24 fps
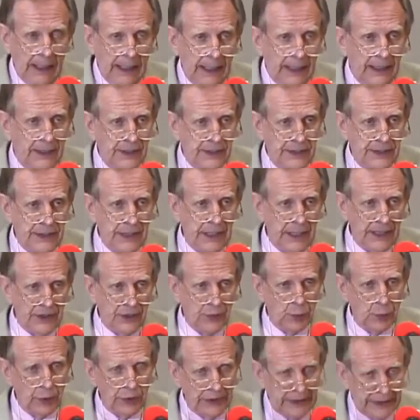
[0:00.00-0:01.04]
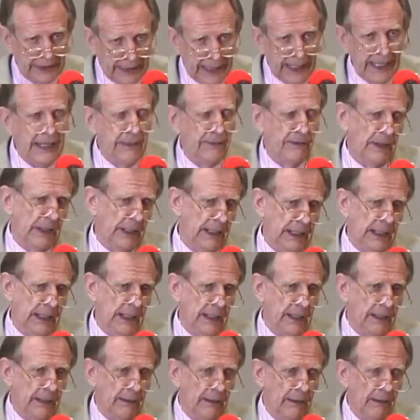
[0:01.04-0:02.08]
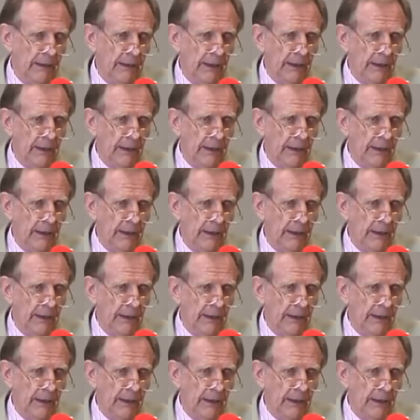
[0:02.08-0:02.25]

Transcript: In a sense, we're caving in